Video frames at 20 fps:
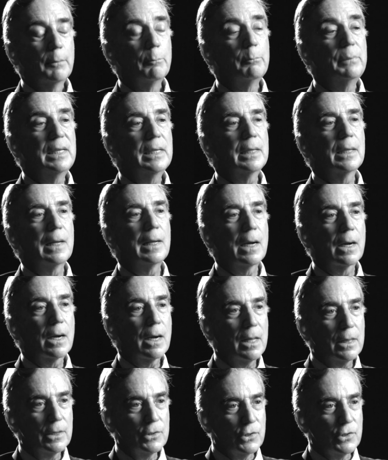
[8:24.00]
being an
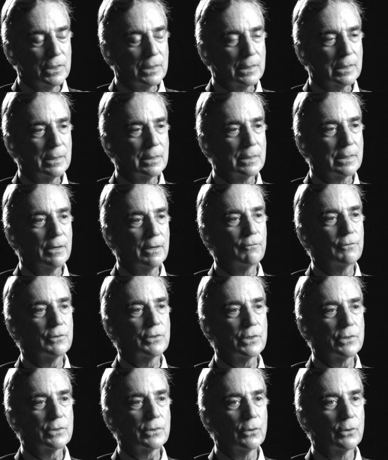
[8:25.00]
oncologist in San
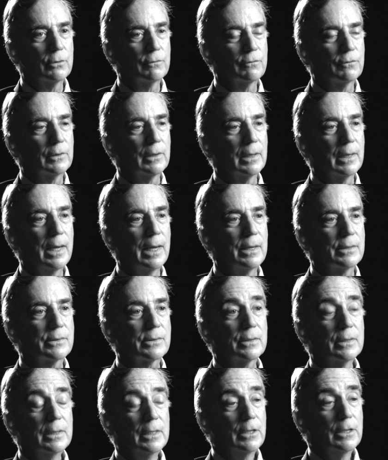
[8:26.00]
Francisco for the
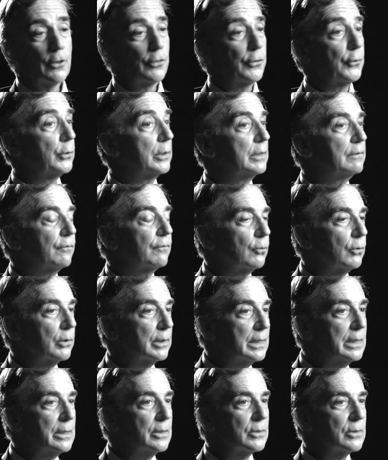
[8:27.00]
last 34
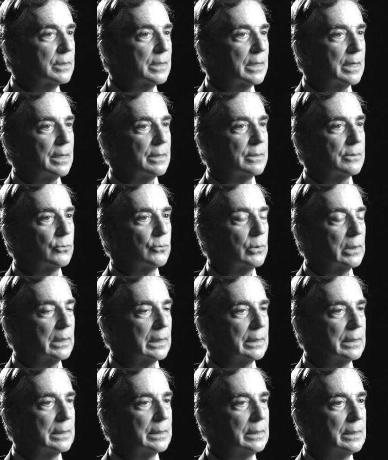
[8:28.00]
years has
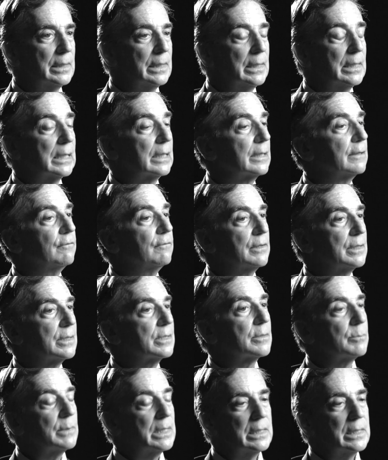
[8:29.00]
really
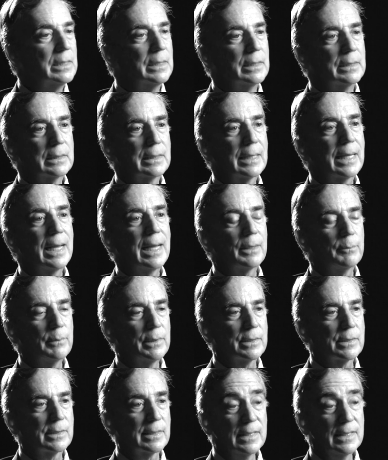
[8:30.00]
convinced me that
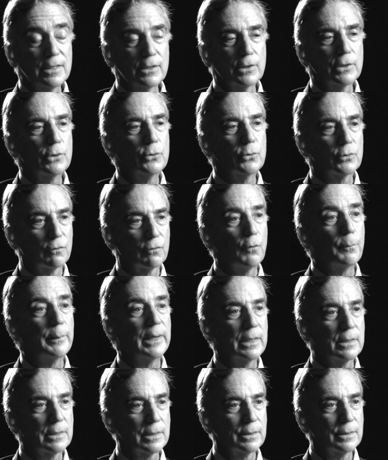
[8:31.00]
cannabis is a useful
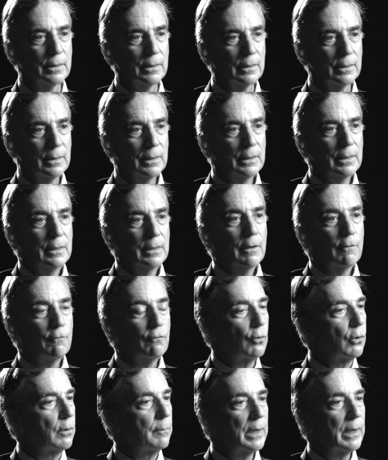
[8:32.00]
medicine
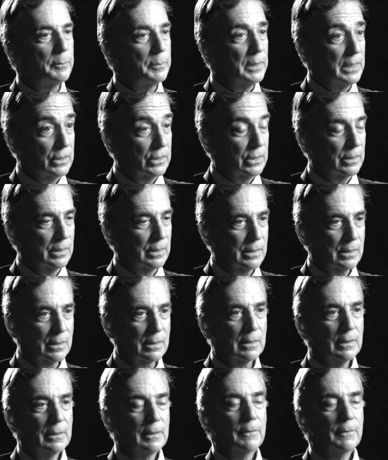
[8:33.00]
for my patients.